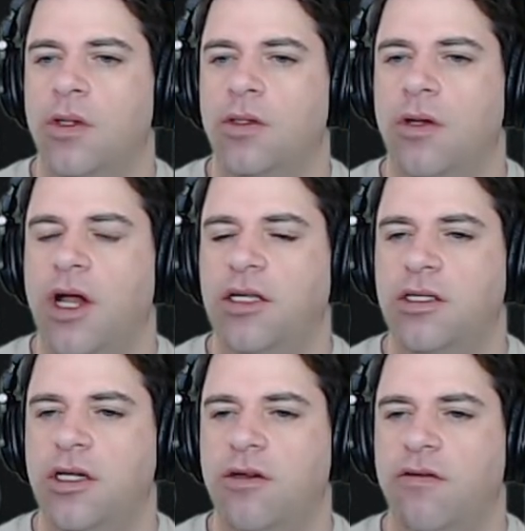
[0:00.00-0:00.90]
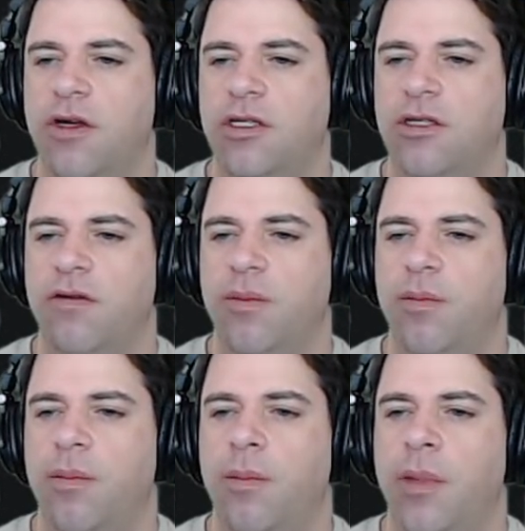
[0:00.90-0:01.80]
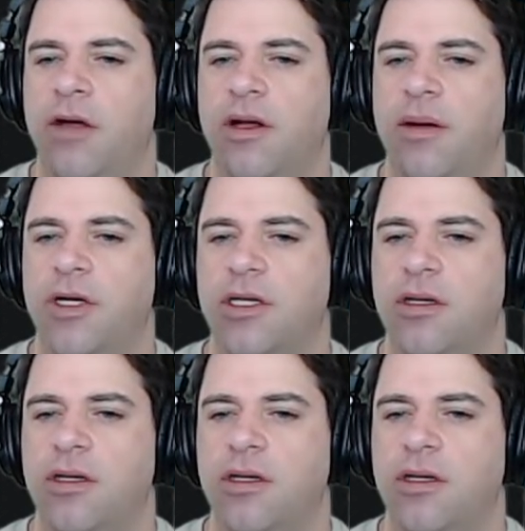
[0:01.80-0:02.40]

So it acts as an interface. Different parent objects